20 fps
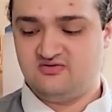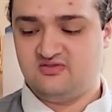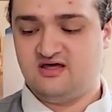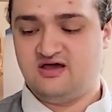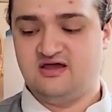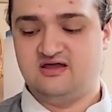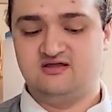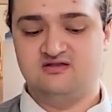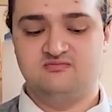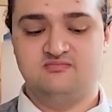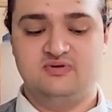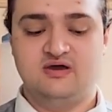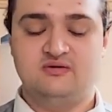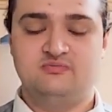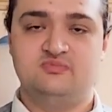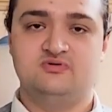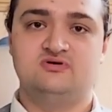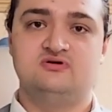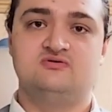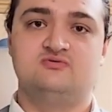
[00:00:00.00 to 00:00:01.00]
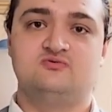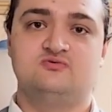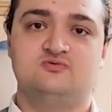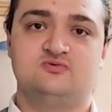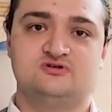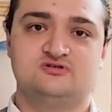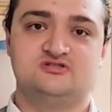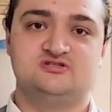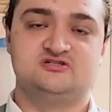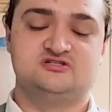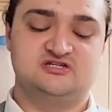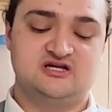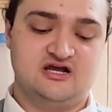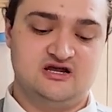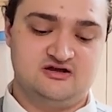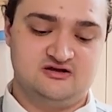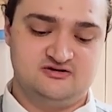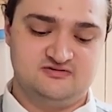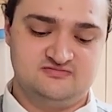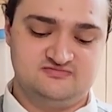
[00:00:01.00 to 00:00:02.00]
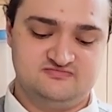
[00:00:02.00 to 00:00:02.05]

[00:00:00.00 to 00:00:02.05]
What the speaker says: like pepper and Worcestershire.